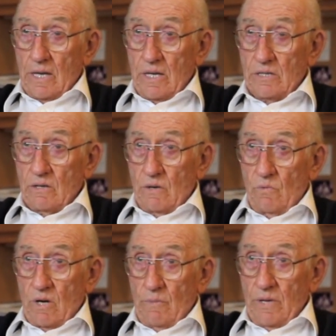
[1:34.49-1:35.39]

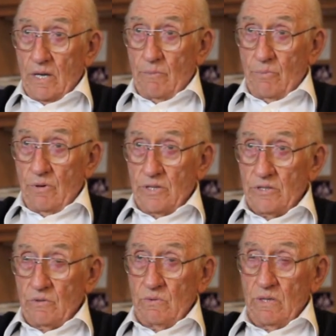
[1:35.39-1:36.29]
and pretty
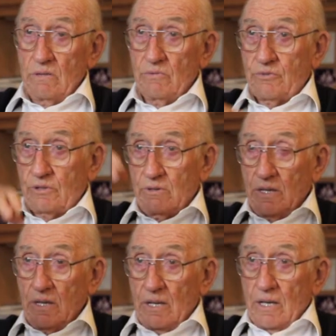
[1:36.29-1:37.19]
soon
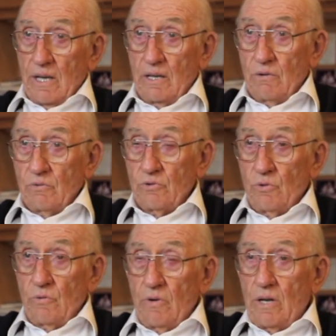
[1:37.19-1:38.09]
it goes over,